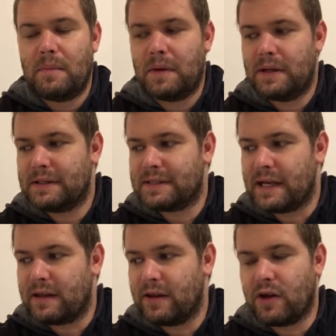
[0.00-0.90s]
but
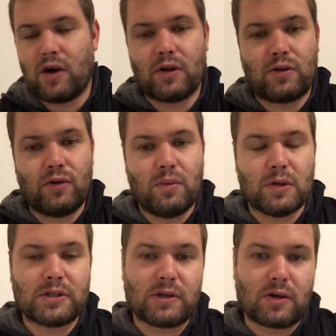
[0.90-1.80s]
sadly our other two were
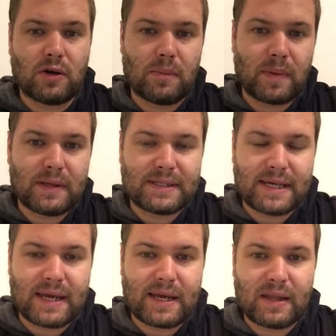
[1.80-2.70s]
stuck up
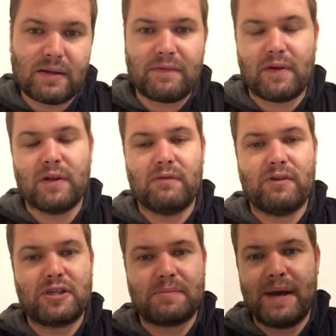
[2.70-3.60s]
second and third
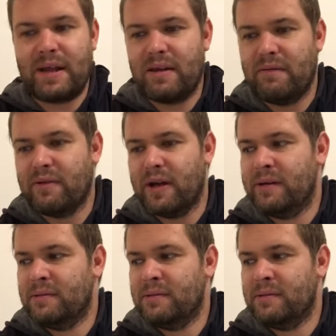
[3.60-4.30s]
respectively.